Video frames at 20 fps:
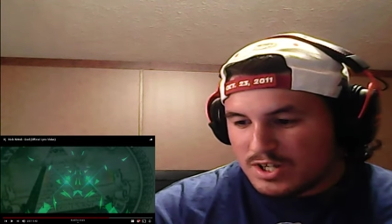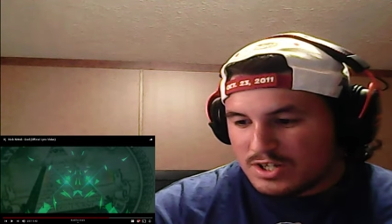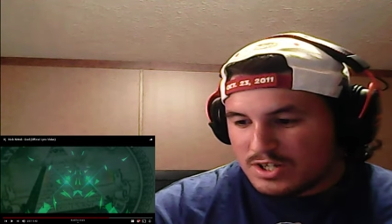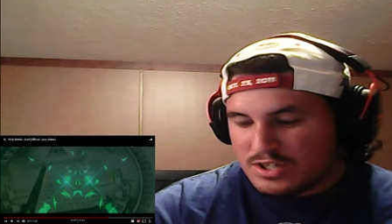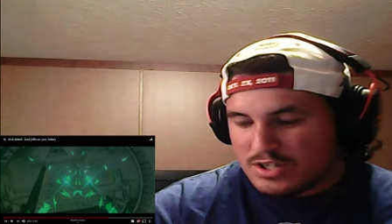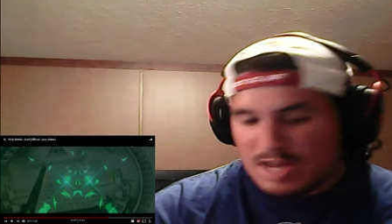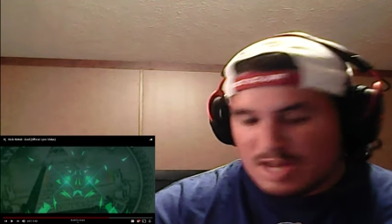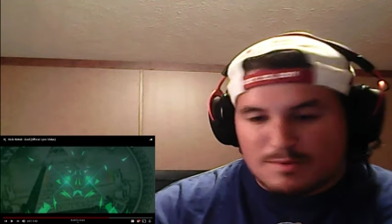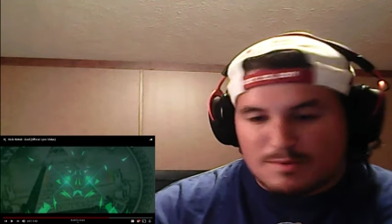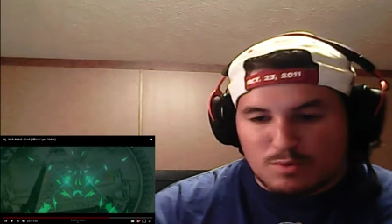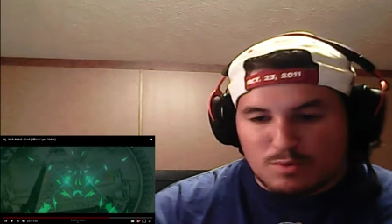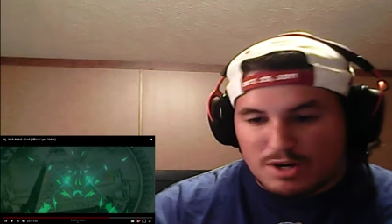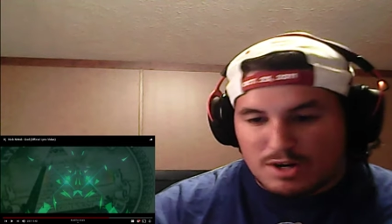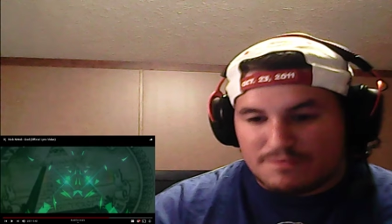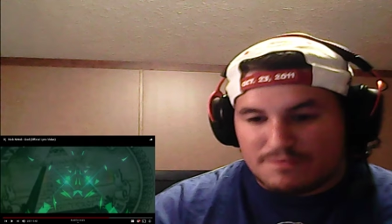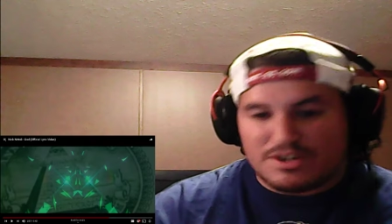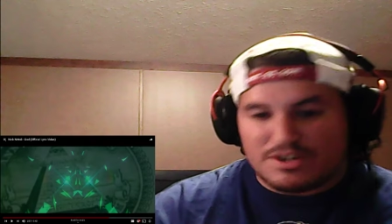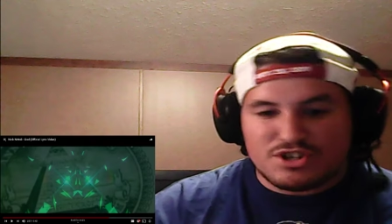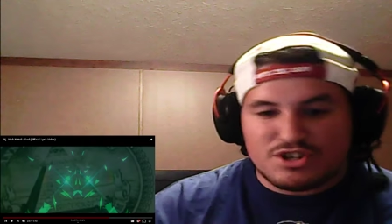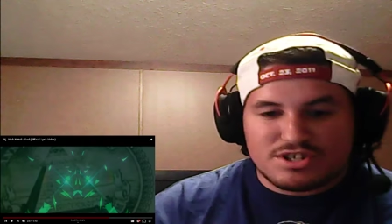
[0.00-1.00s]
so yeah, I mean, we're gonna
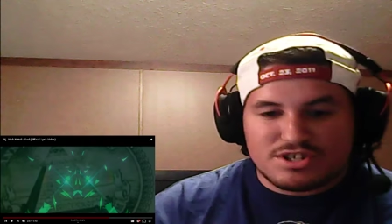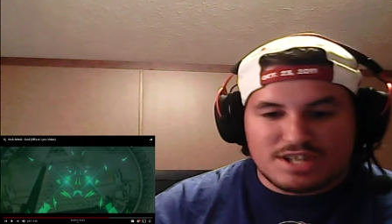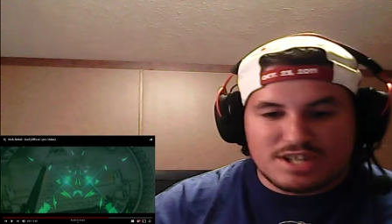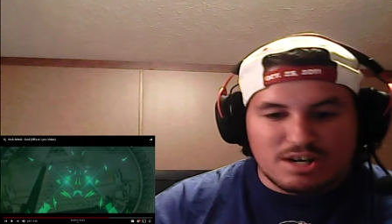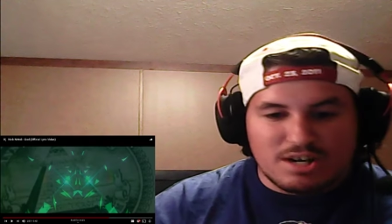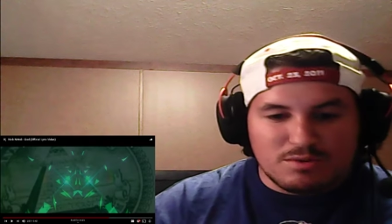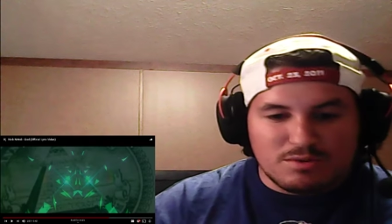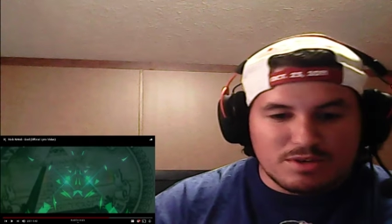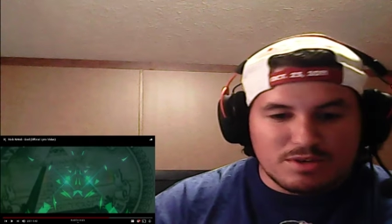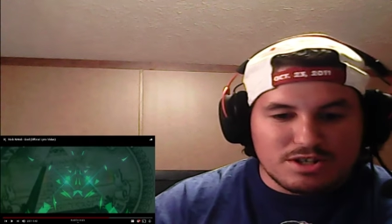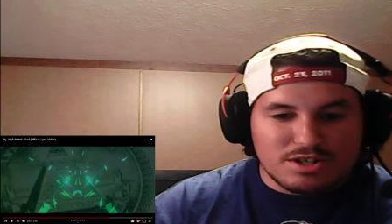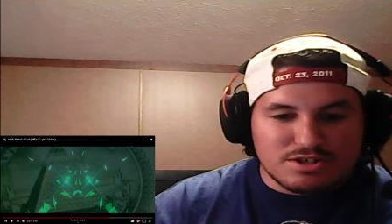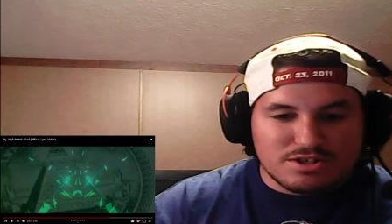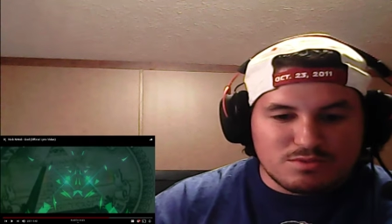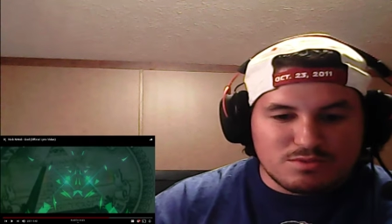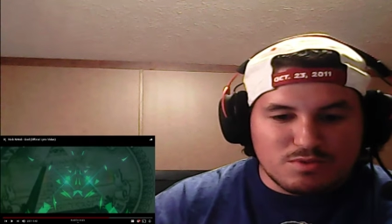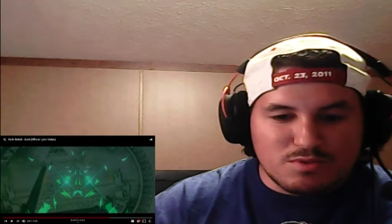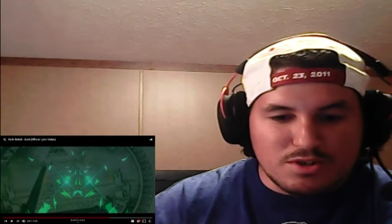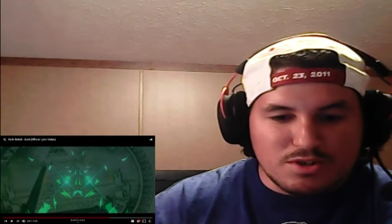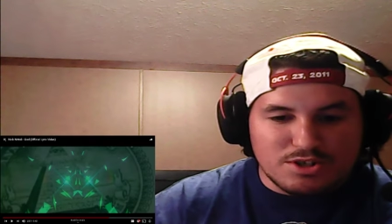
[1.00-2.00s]
finish this out.
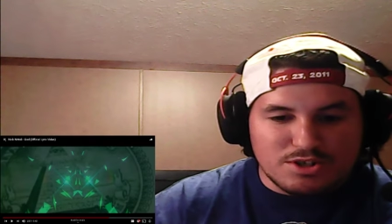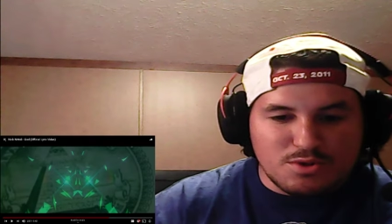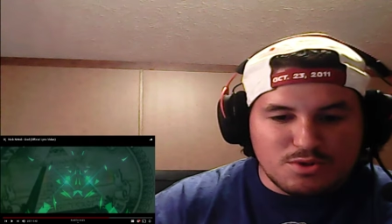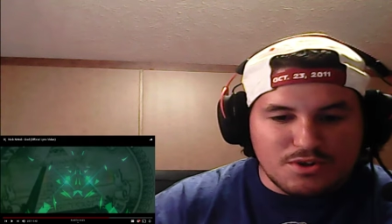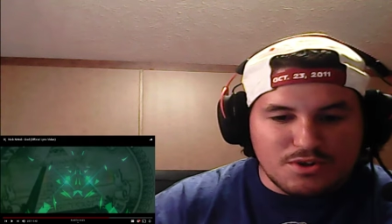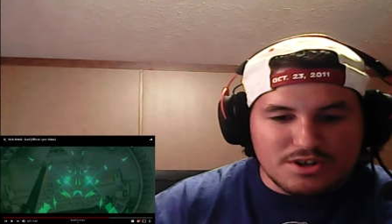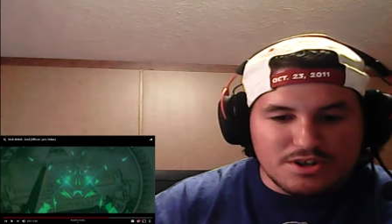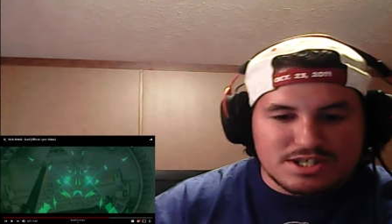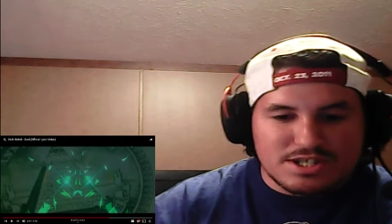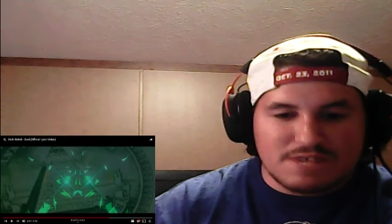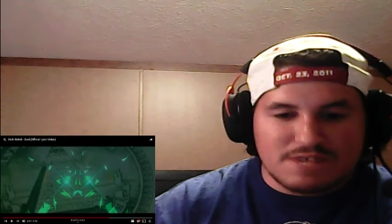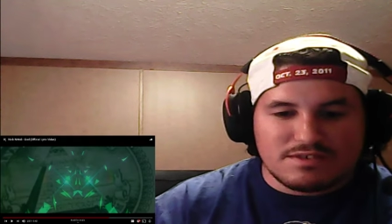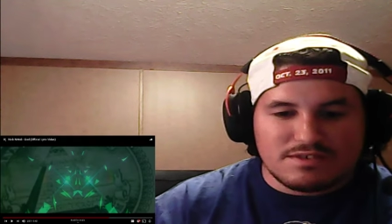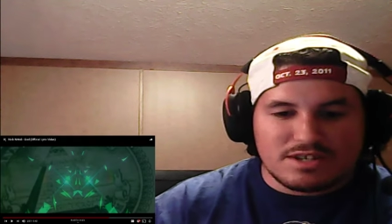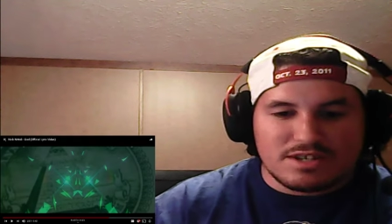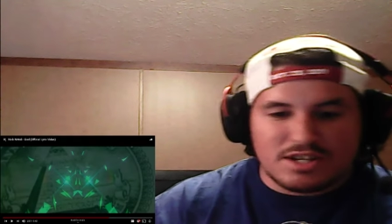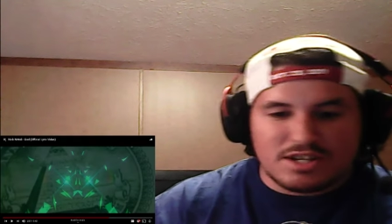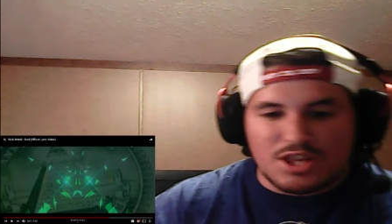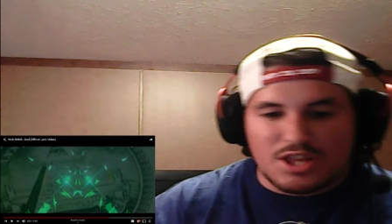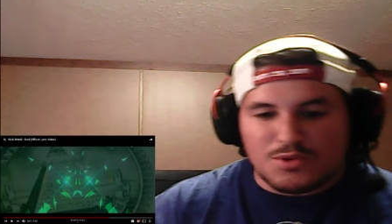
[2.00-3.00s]
It's we're only two thirty seven
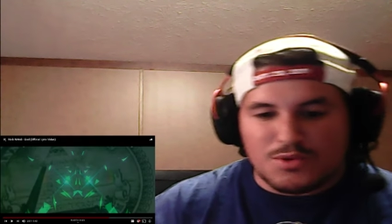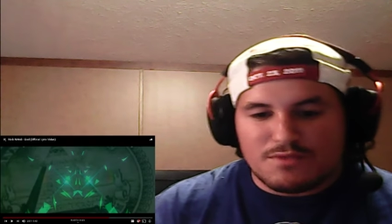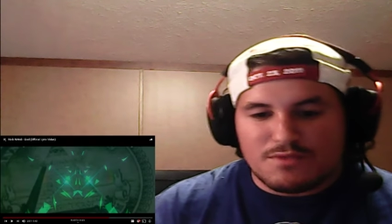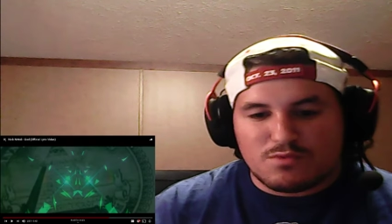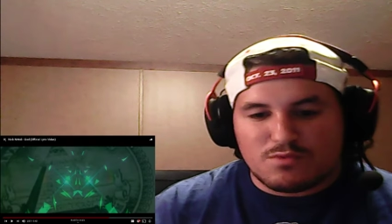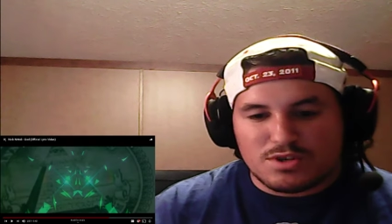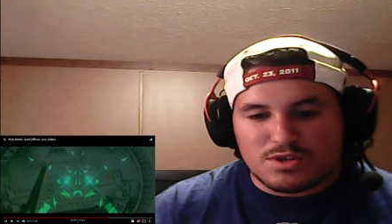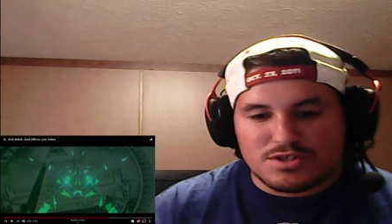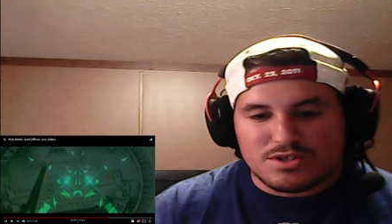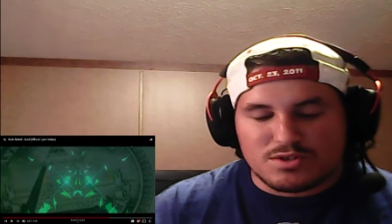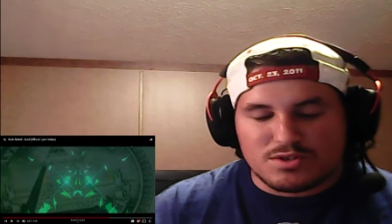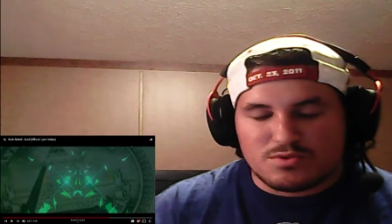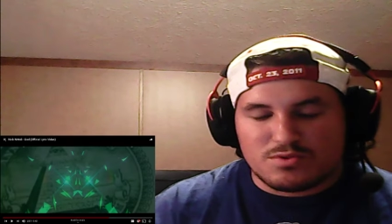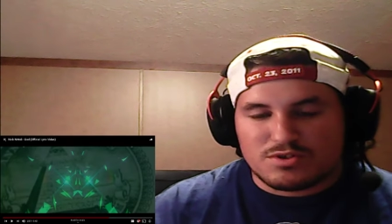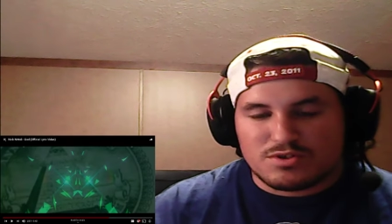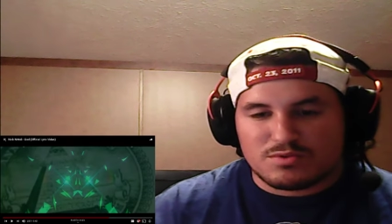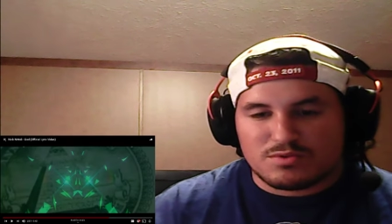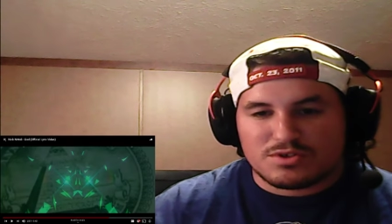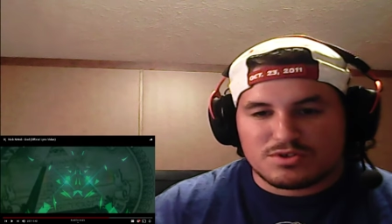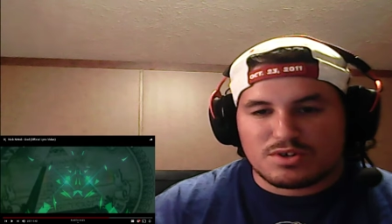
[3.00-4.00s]
in at three forty two,
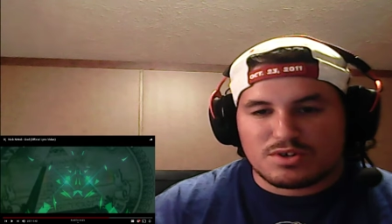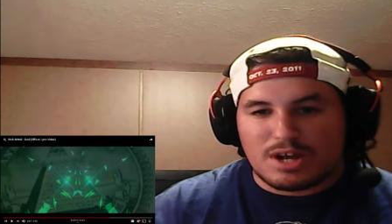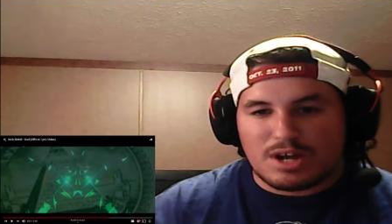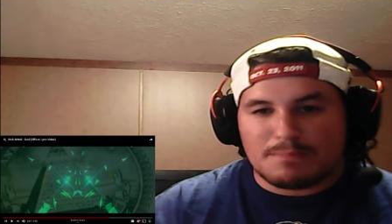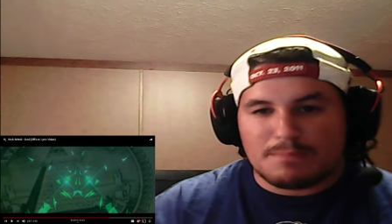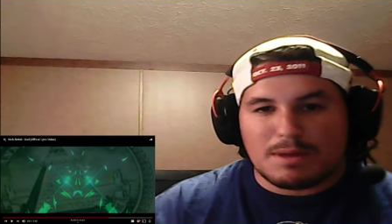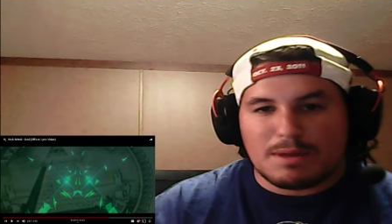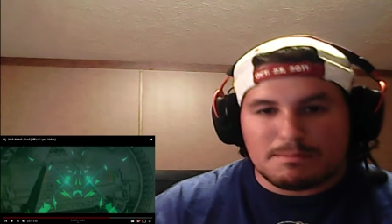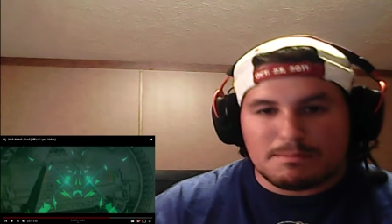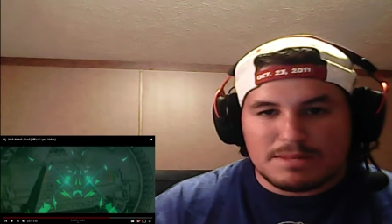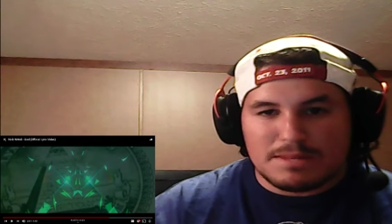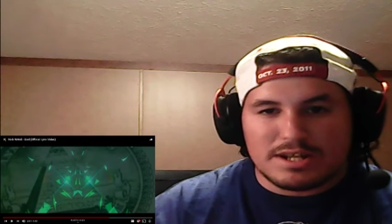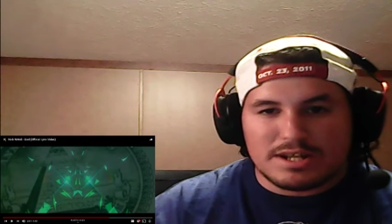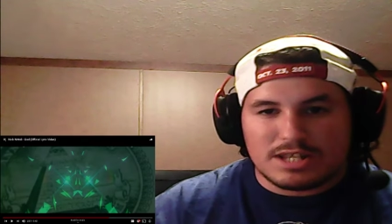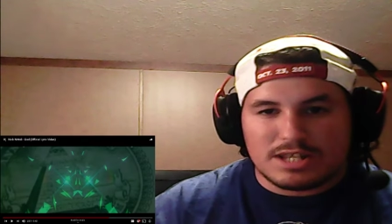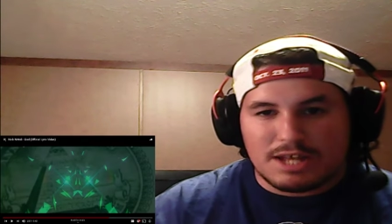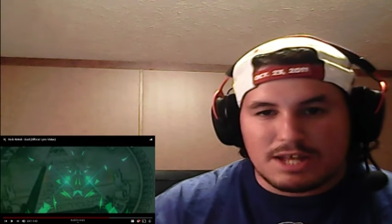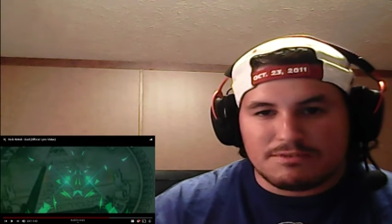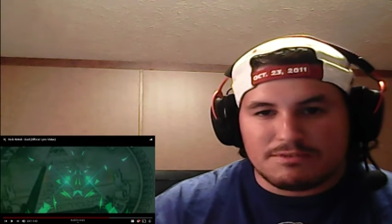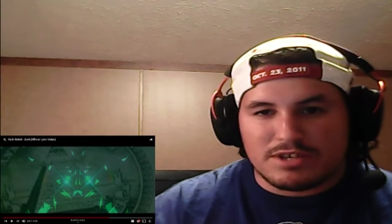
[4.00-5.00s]
so we still got about a minute
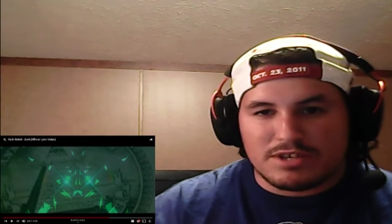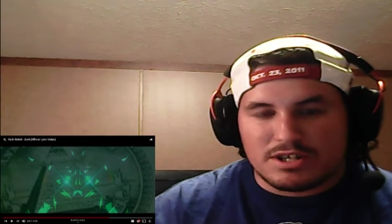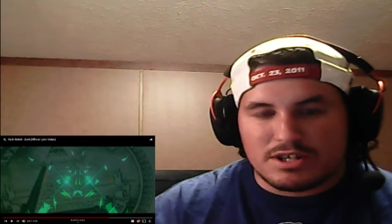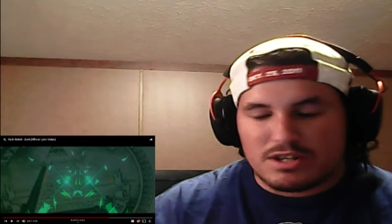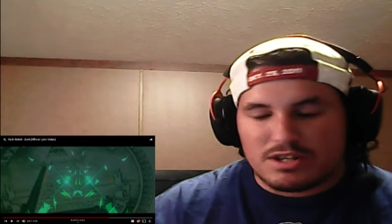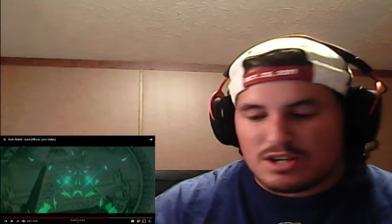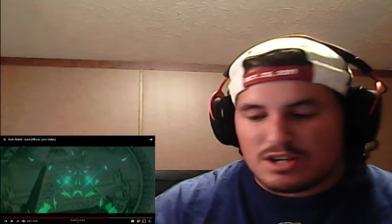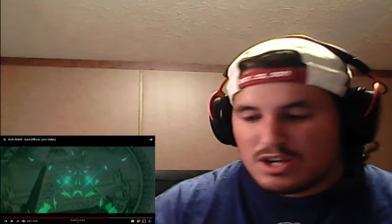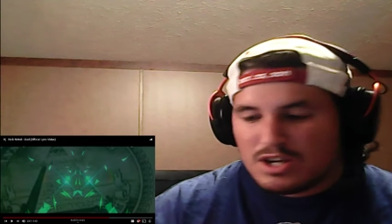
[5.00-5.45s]
left in it.